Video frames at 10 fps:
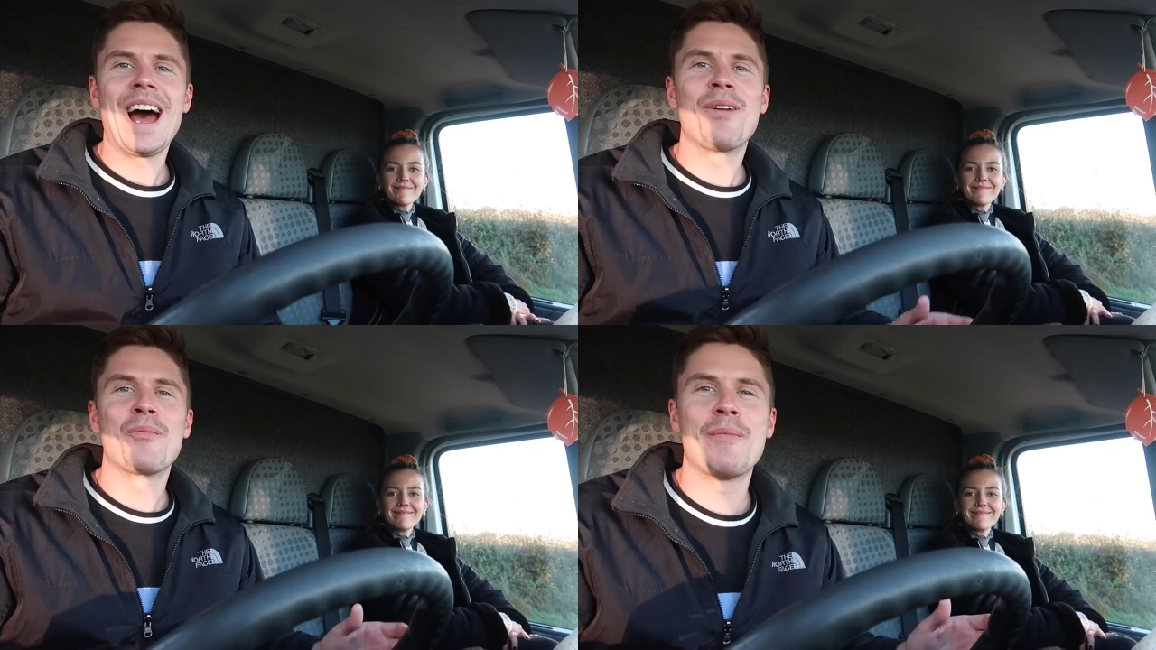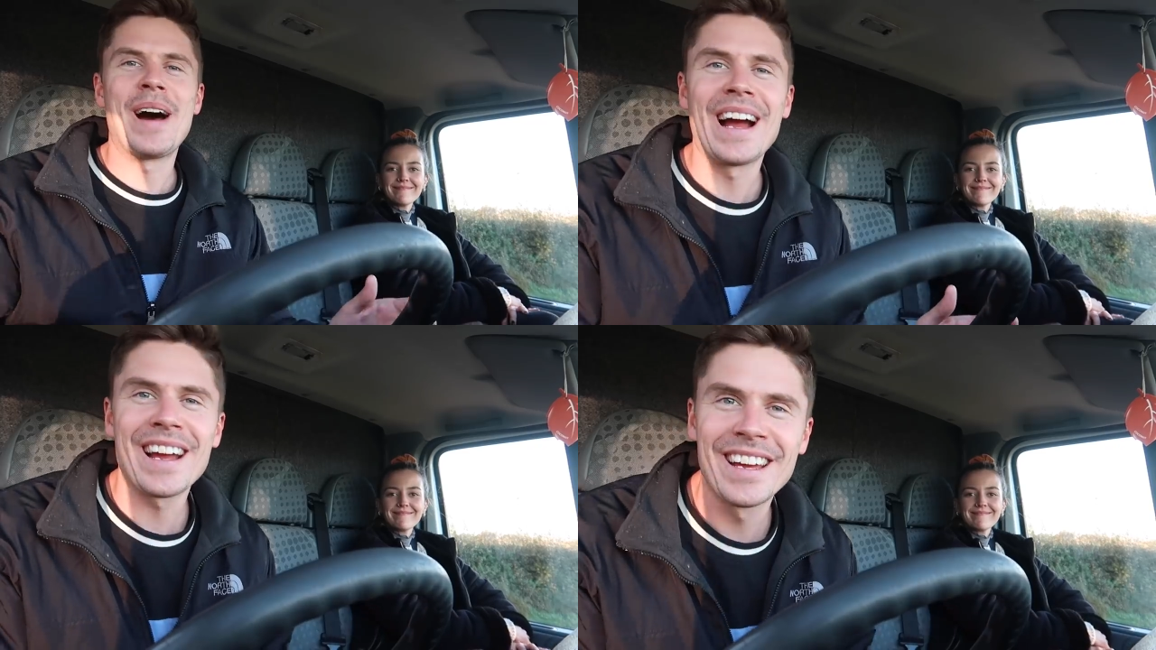Speaker 1: And we're
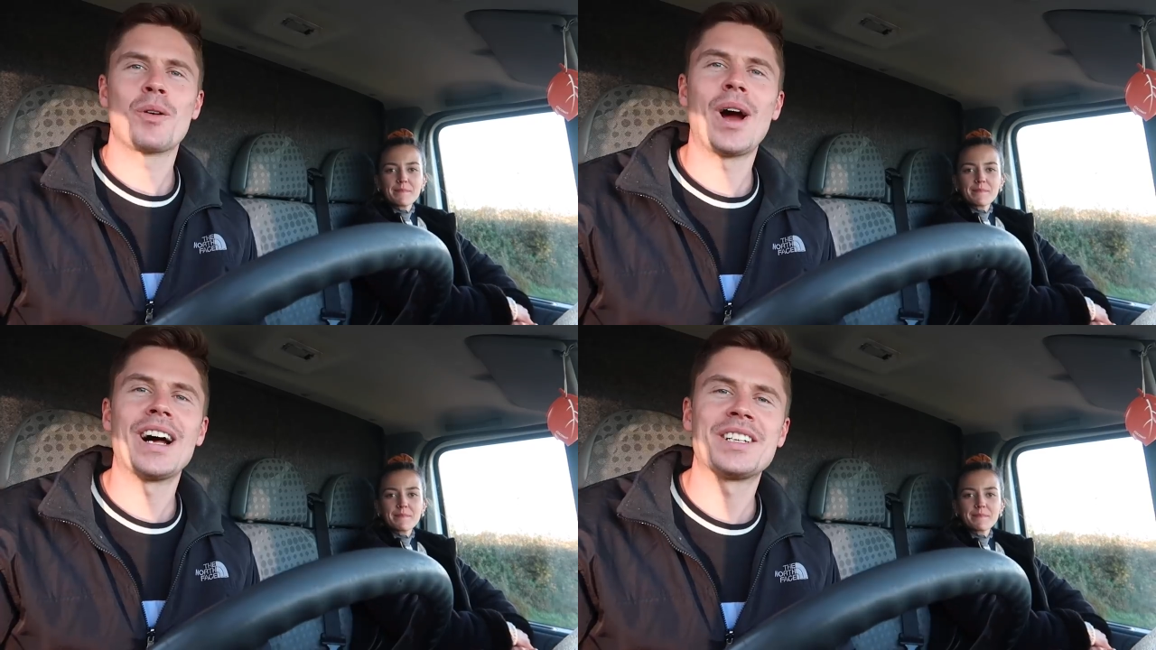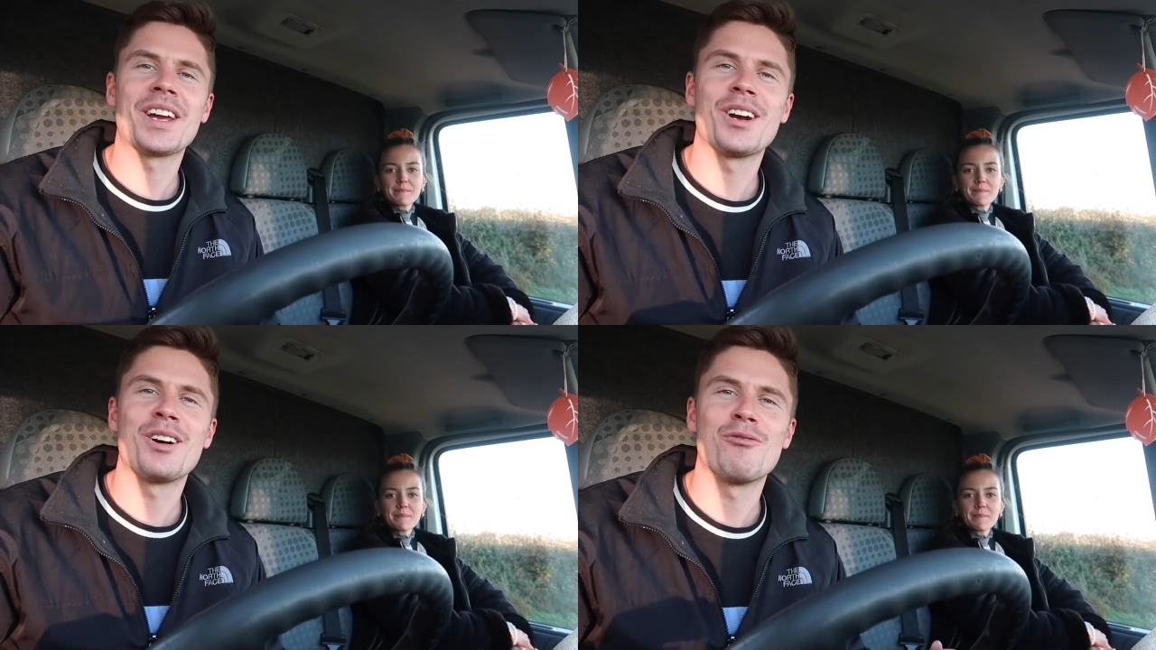back. We're actually
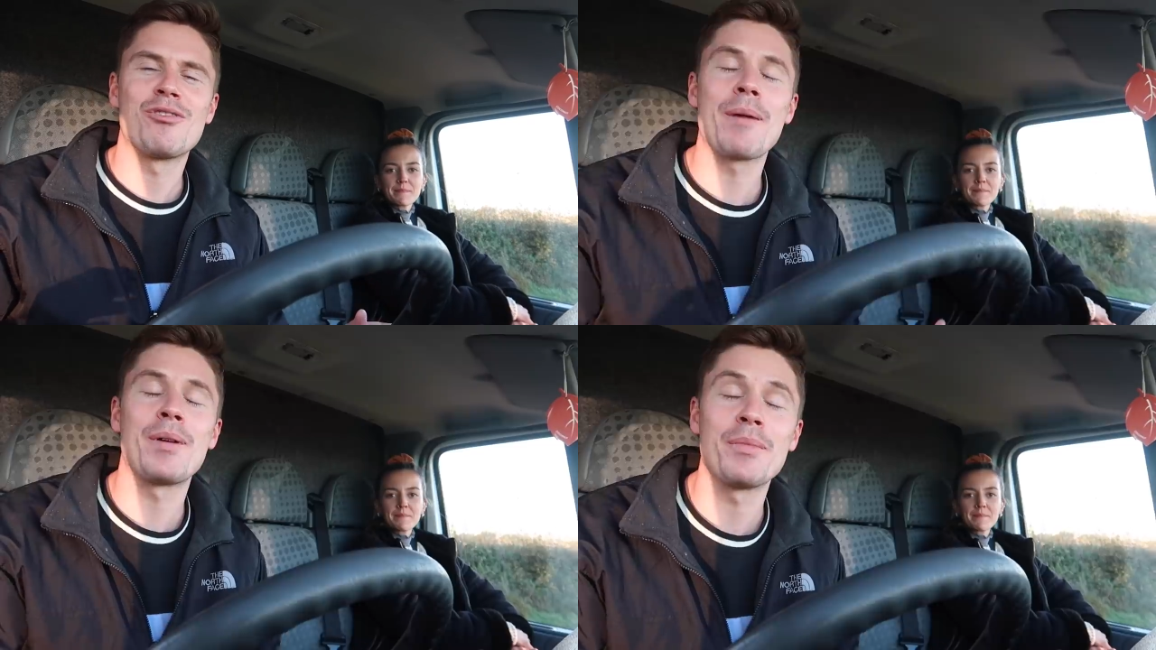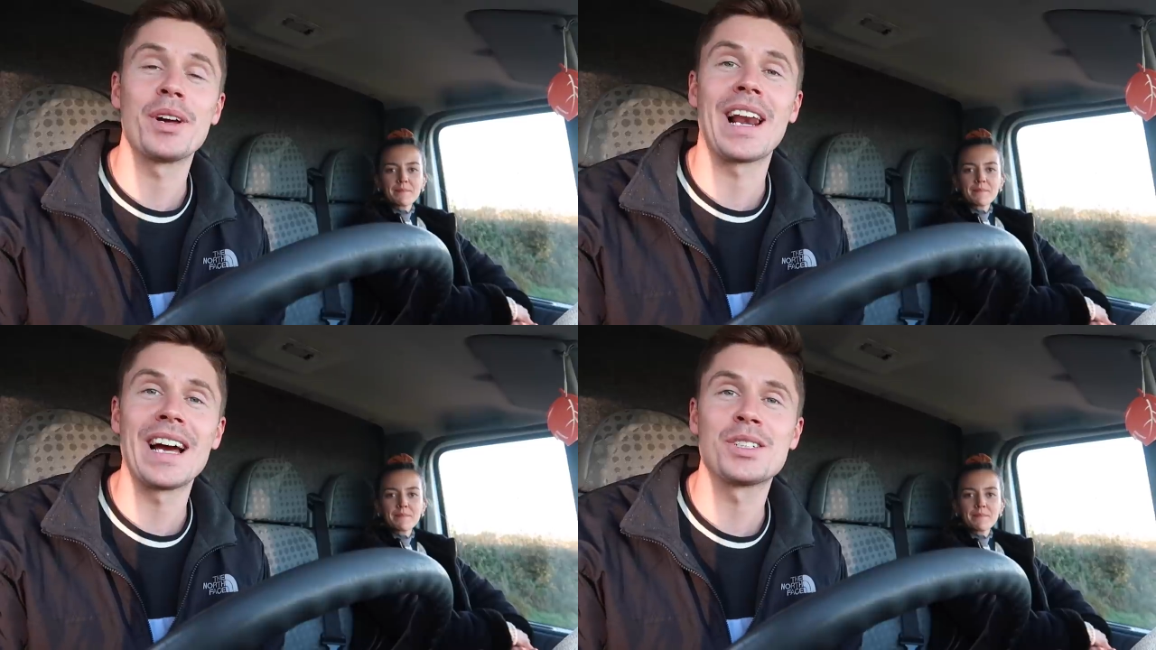gonna wrap up
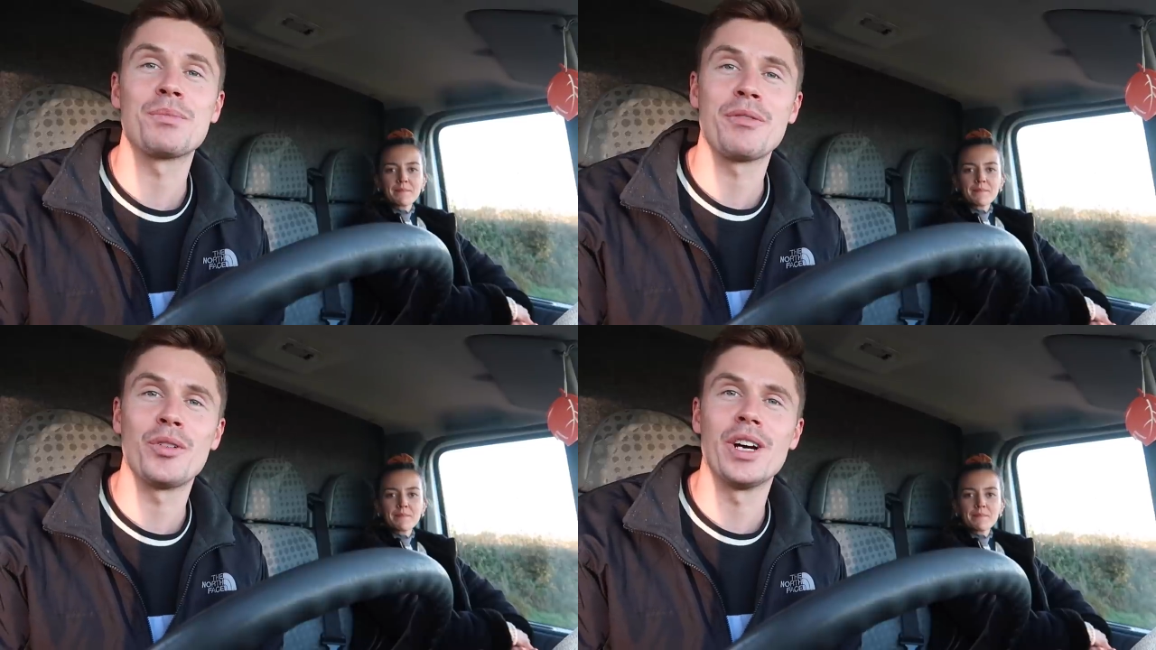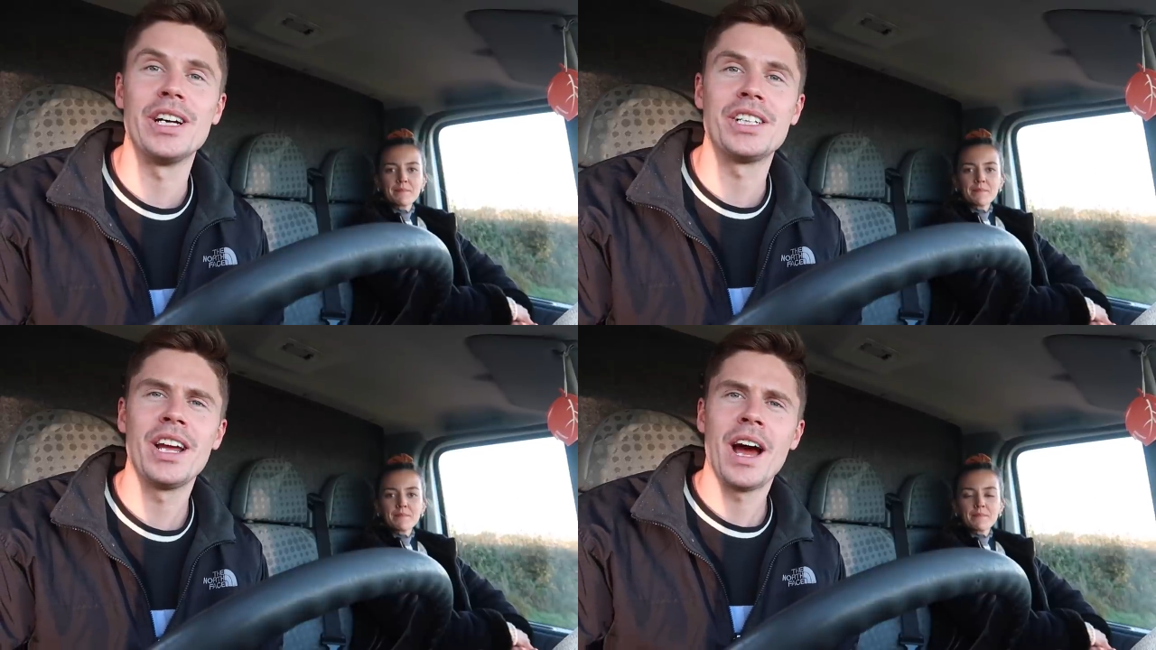the Glastonbury
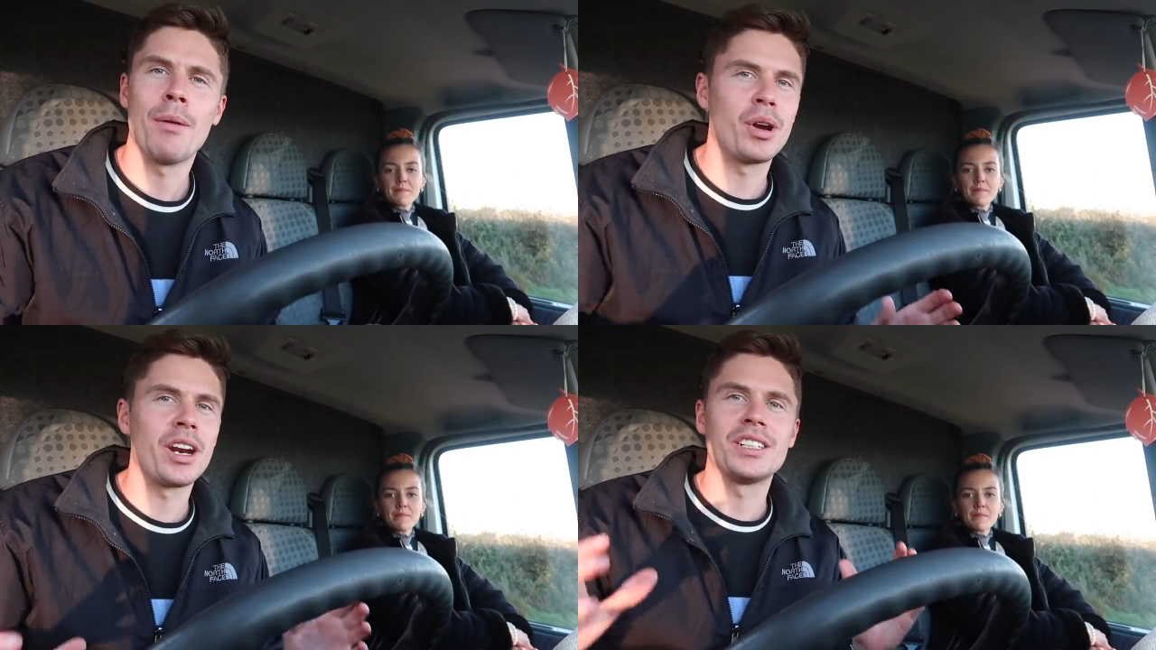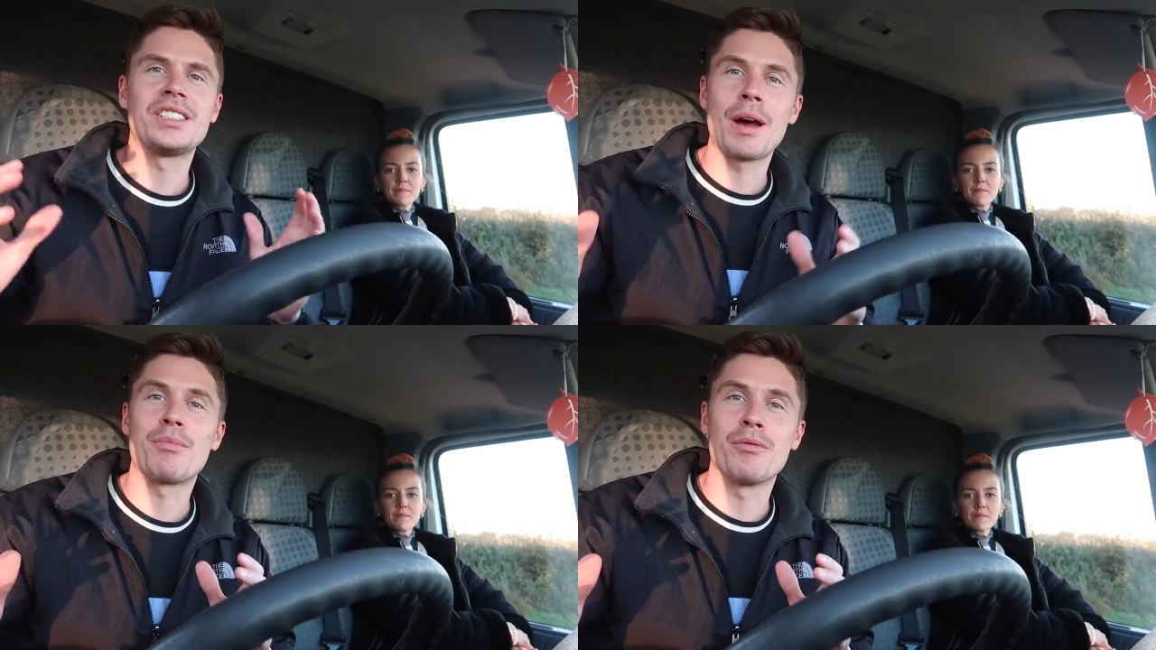footage and put it in a
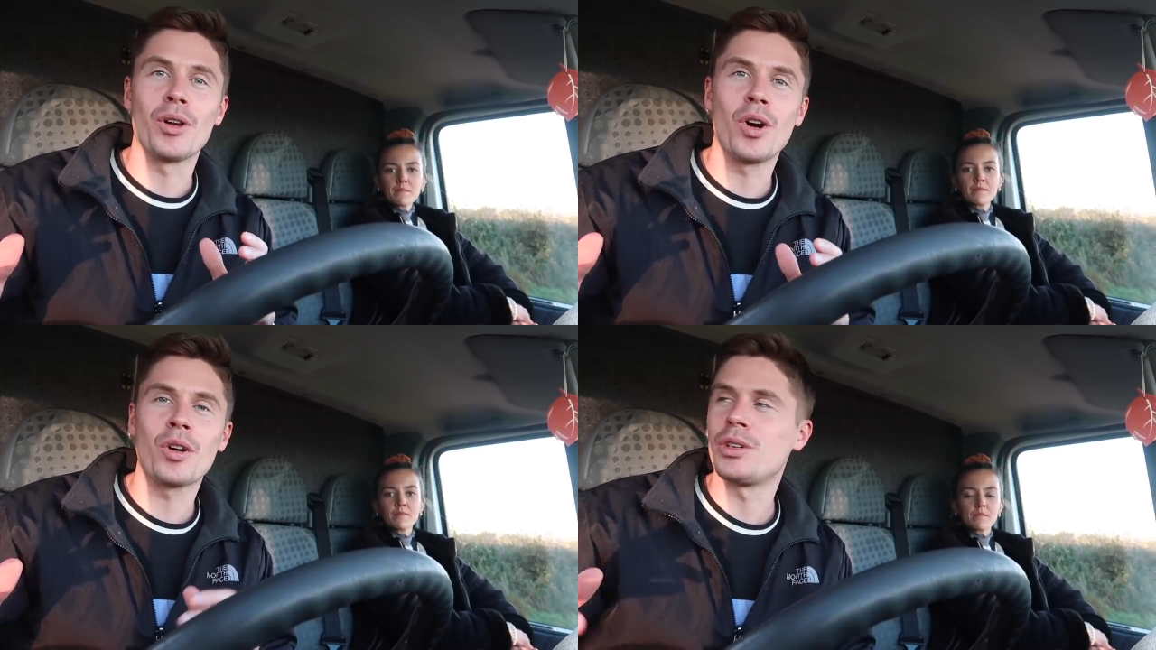separate vlog,